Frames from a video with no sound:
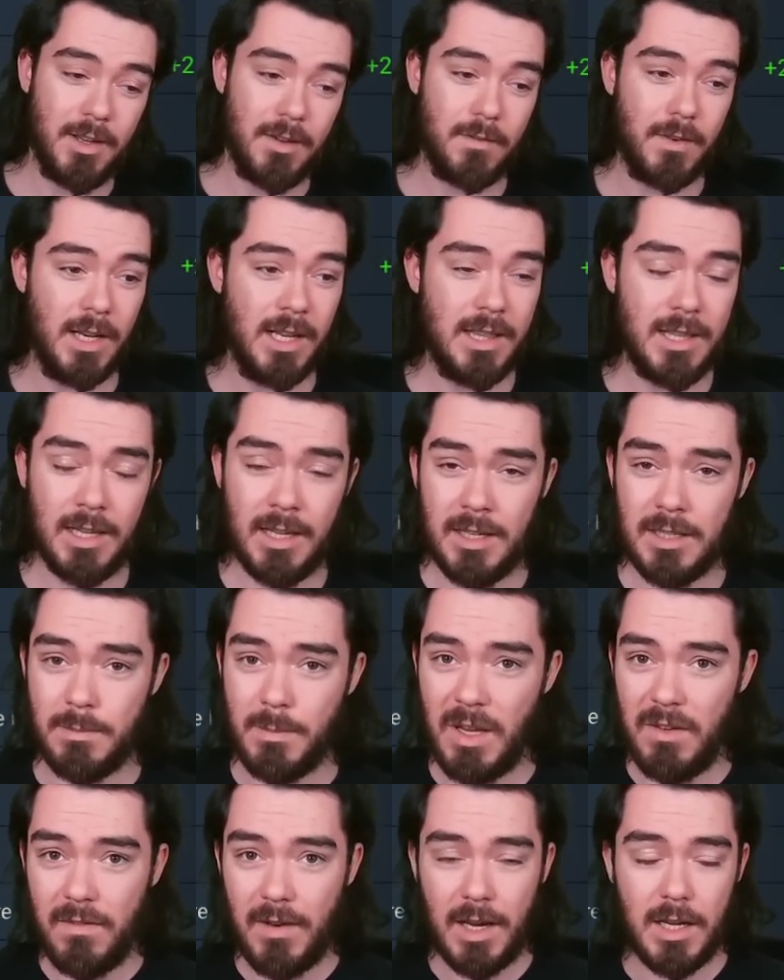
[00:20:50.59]
Funny thing is,
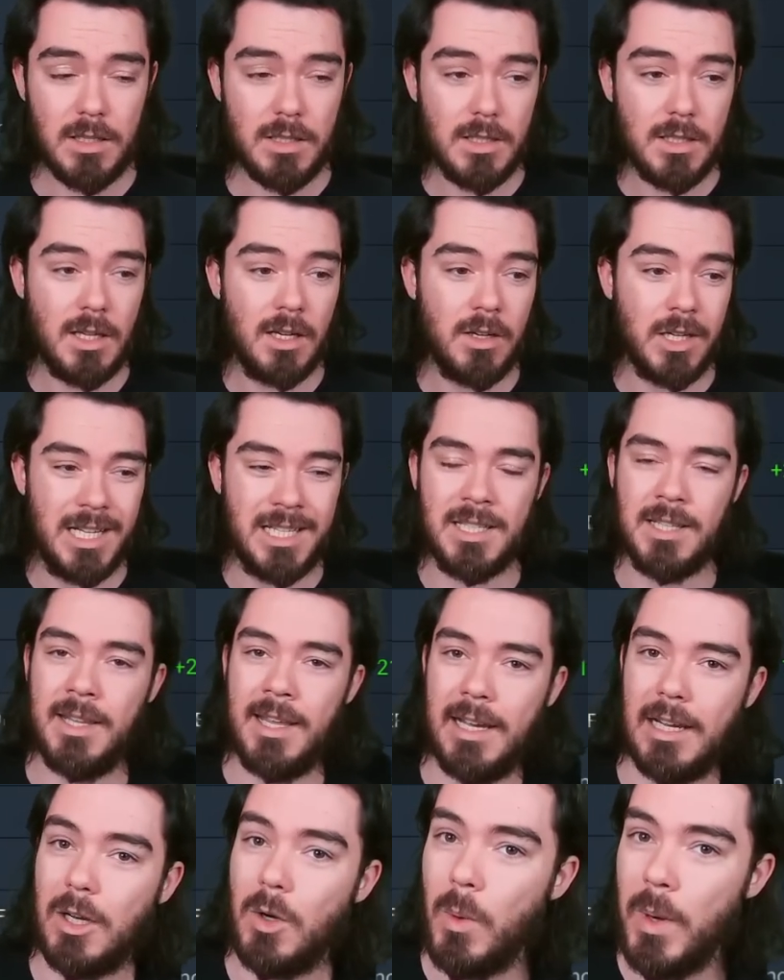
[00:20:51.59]
my fastest gear isn't
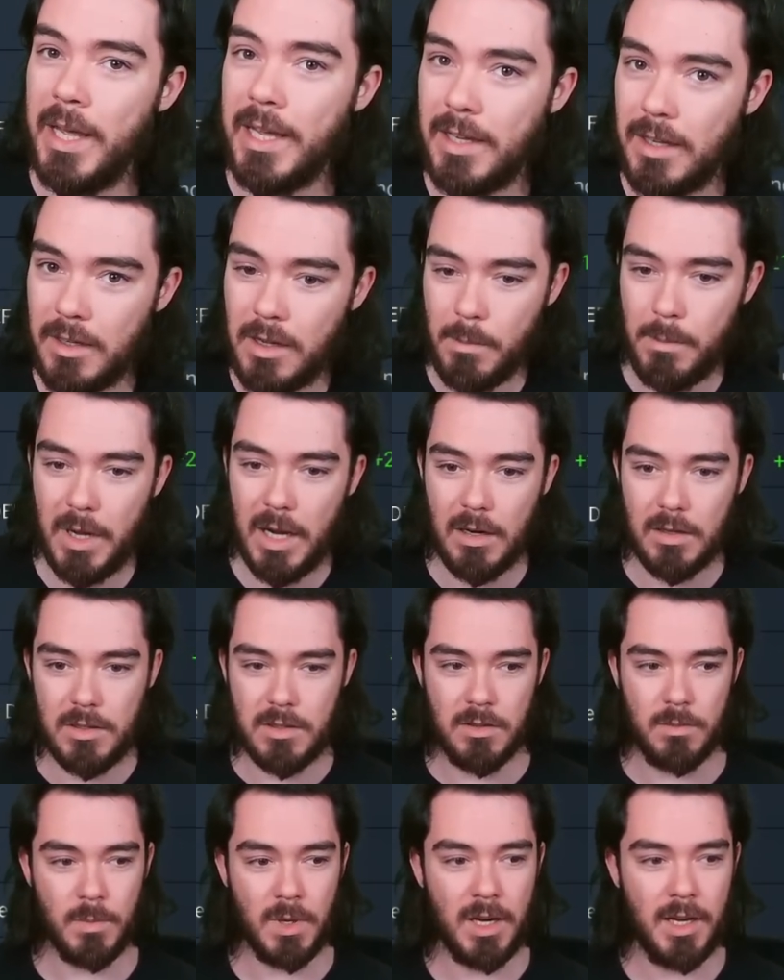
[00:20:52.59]
that quick compared
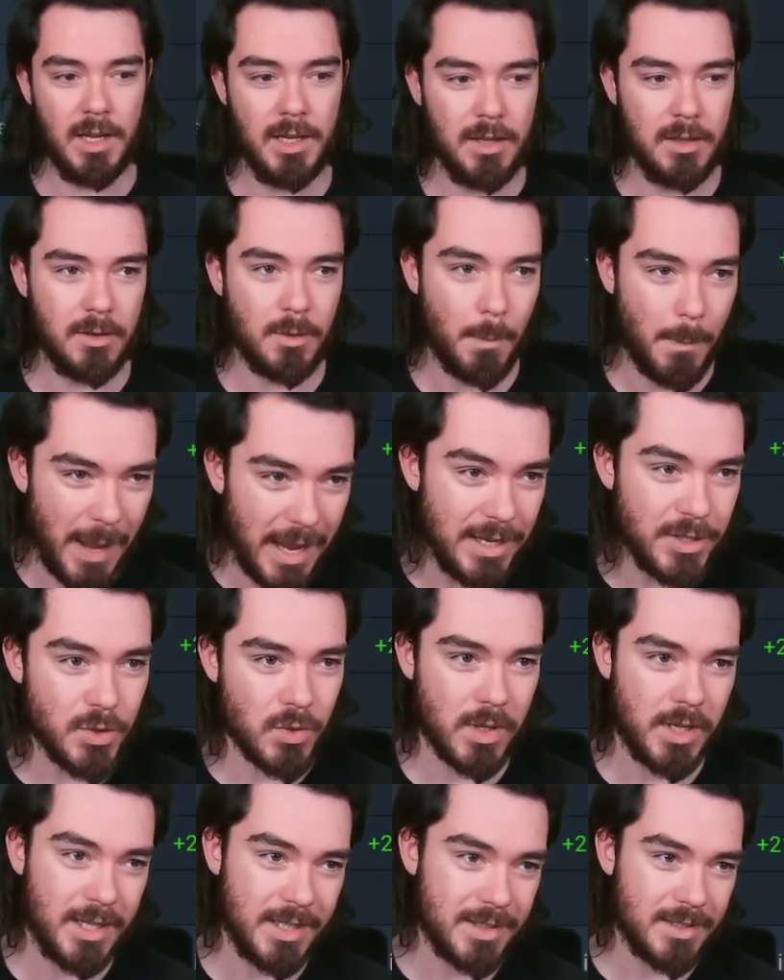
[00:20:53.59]
to my
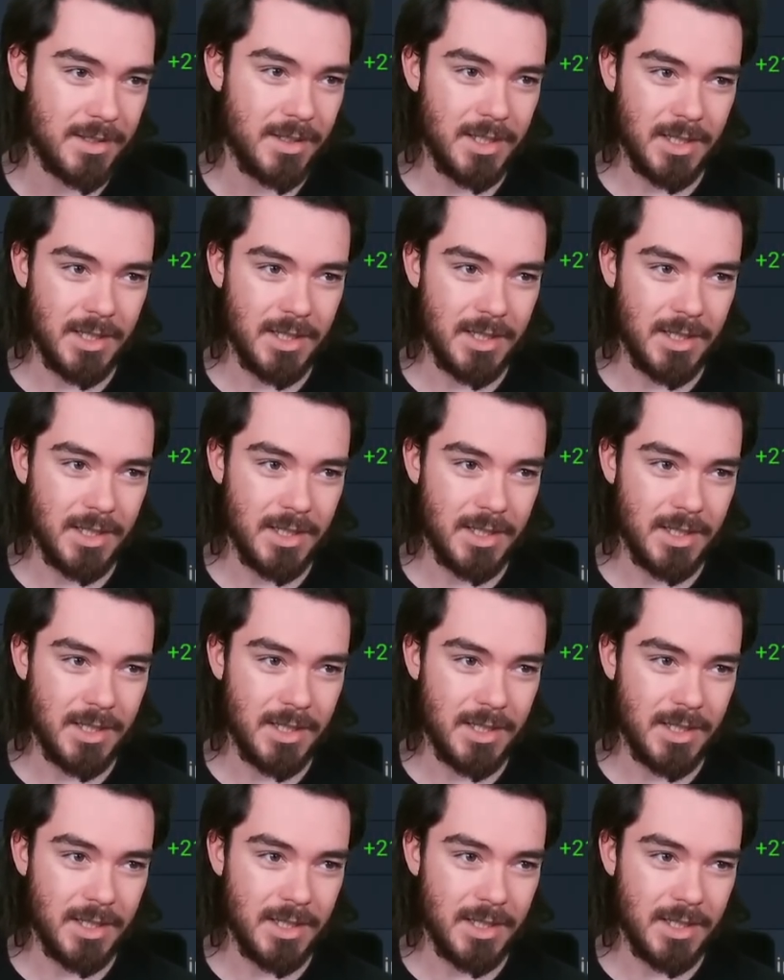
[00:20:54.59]
compatriots.